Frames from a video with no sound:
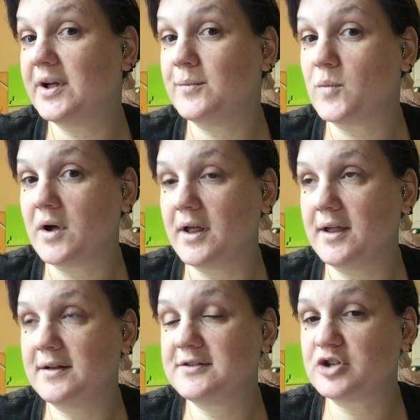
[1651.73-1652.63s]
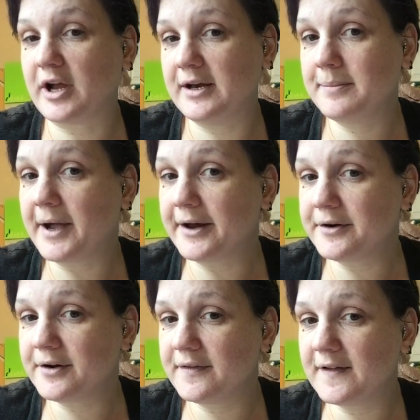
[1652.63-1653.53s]
and white china
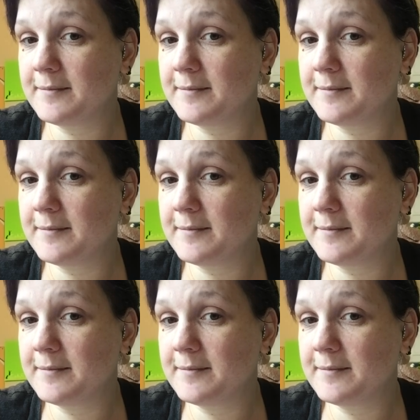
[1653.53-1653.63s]
pattern on